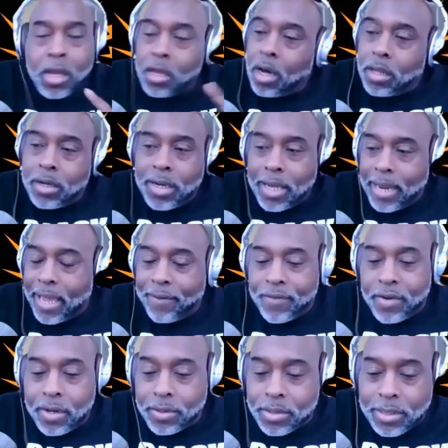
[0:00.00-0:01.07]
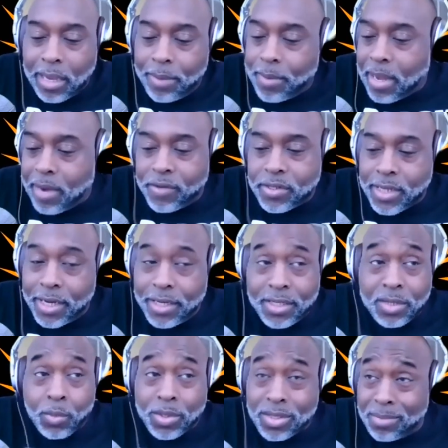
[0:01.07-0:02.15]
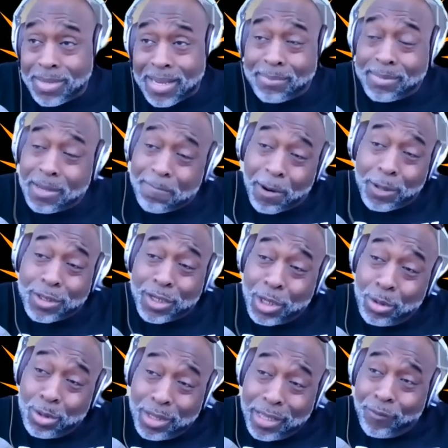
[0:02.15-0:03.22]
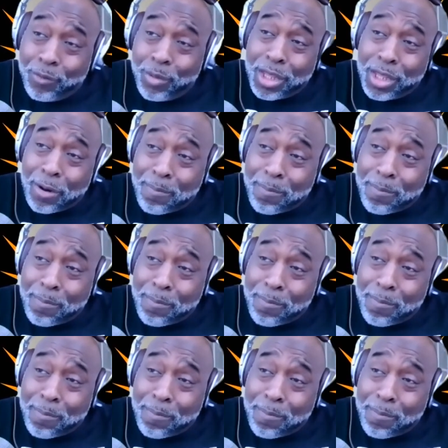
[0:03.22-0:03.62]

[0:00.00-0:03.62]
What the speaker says: Y'all are not having those same conversations with sometimes the person you live with,